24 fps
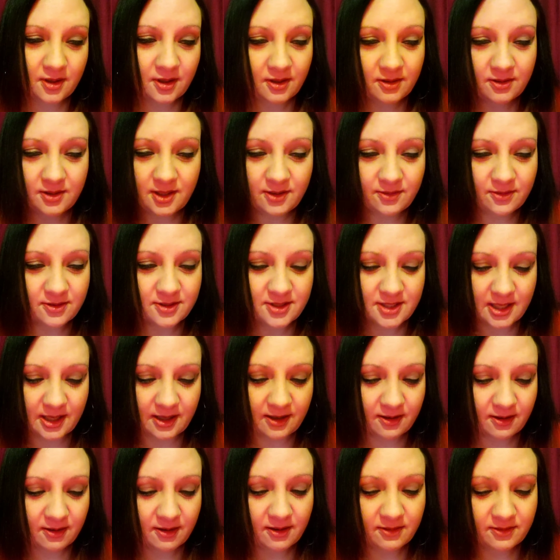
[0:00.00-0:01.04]
I'll
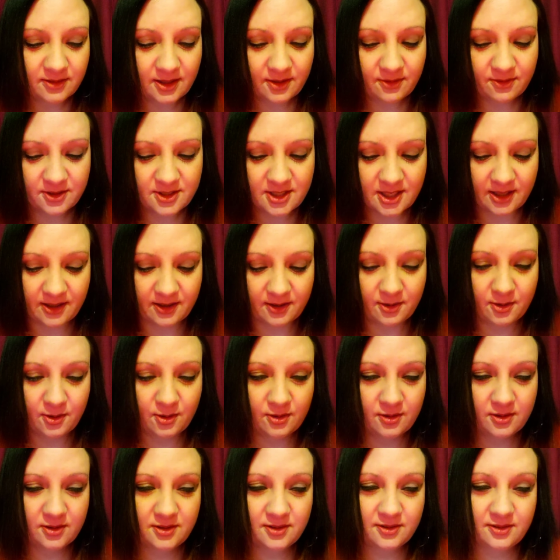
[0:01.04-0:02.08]
never
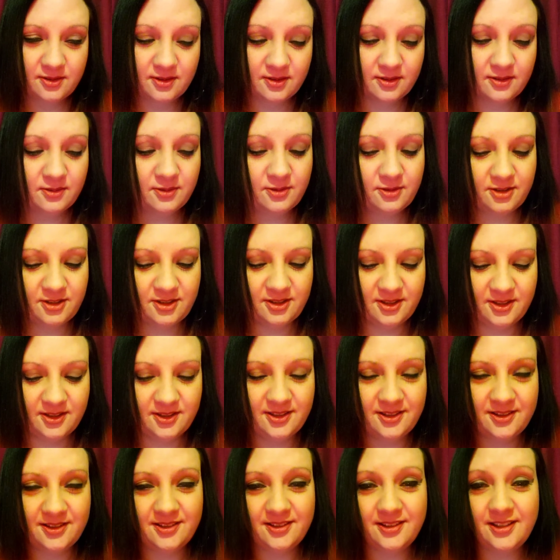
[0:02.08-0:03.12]

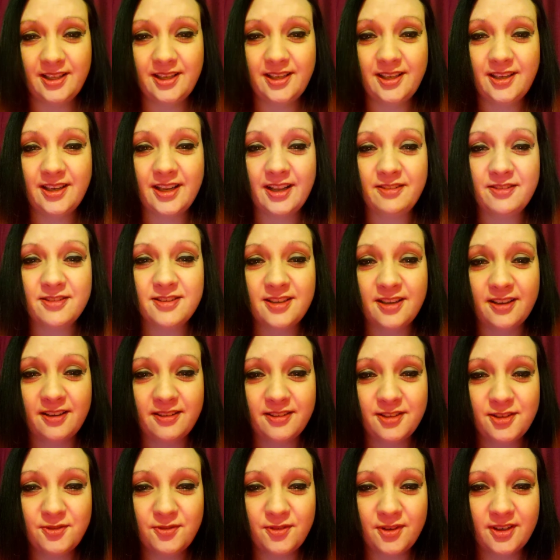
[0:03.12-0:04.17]
tell. They didn't have to tell.
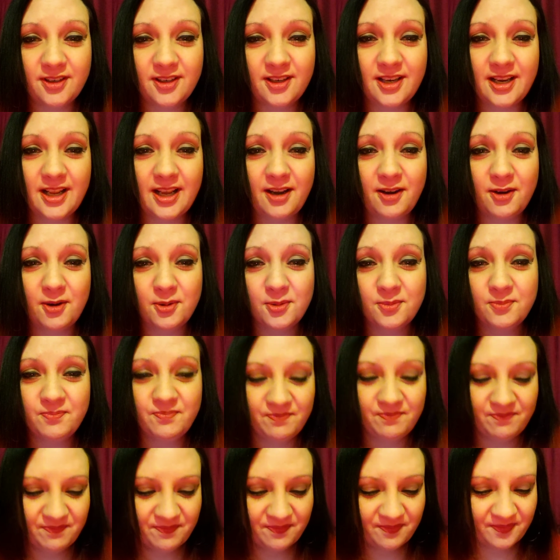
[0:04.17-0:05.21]
You figured it out.
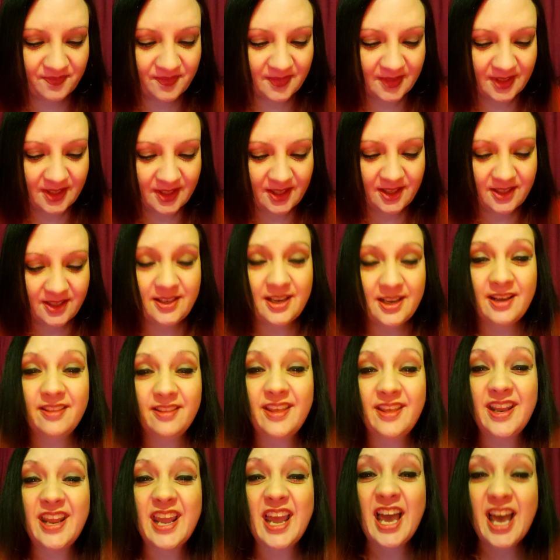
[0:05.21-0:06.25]
Now
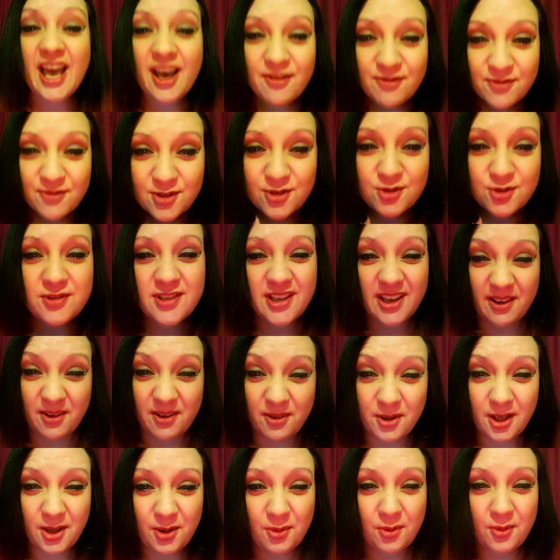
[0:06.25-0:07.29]
they have to tell
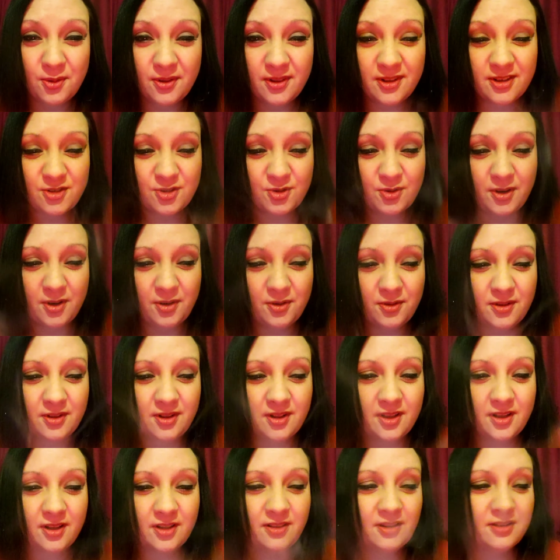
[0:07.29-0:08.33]
you the truth.
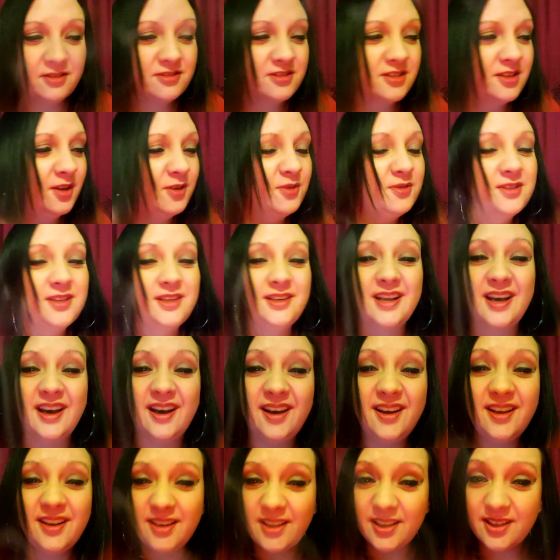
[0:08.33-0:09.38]
There's no
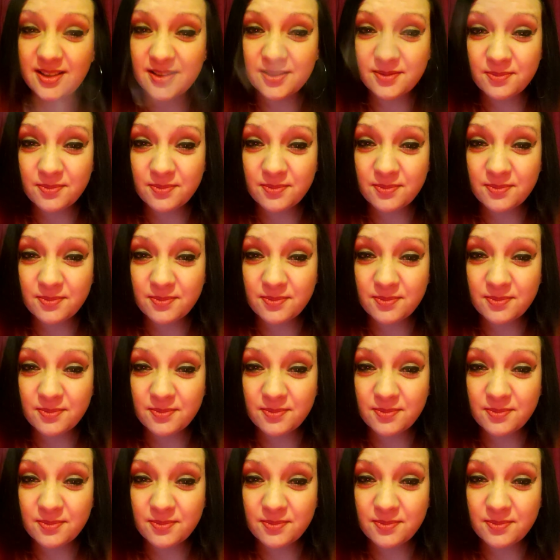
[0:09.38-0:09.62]
denying it.